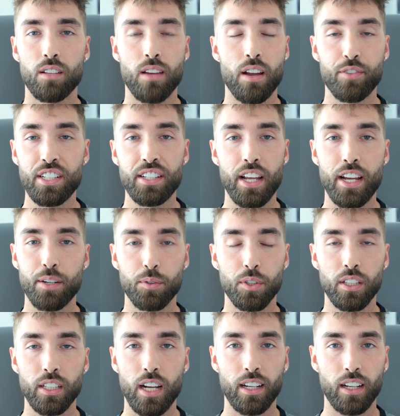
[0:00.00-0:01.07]
Every day,
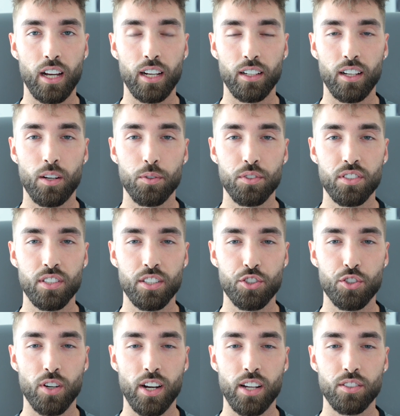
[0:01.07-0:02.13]
really, I, I, I, would see
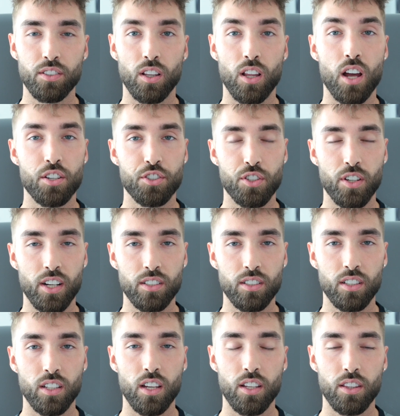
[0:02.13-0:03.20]
strands, a lot of strands
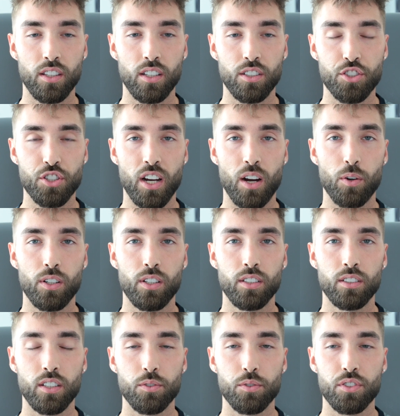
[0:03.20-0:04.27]
in the, in the shower.
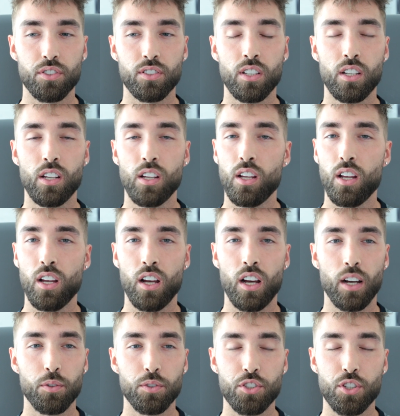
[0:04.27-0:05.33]
And it was,
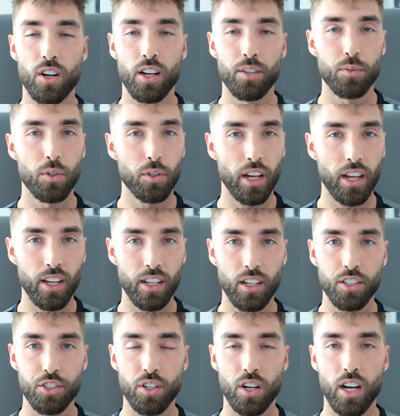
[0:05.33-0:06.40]
I was trying Rogaine,
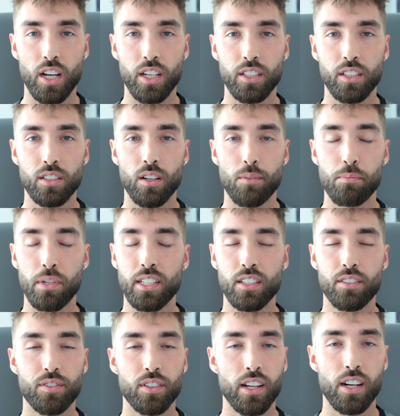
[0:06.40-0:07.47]
I tried many
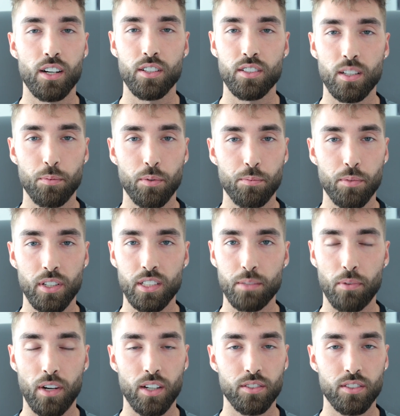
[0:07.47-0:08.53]
different hair
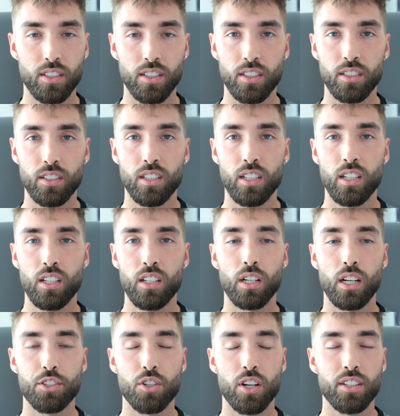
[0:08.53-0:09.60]
supplements, biotin,
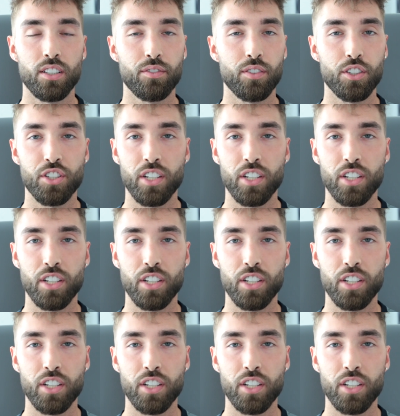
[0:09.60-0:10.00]
I tried different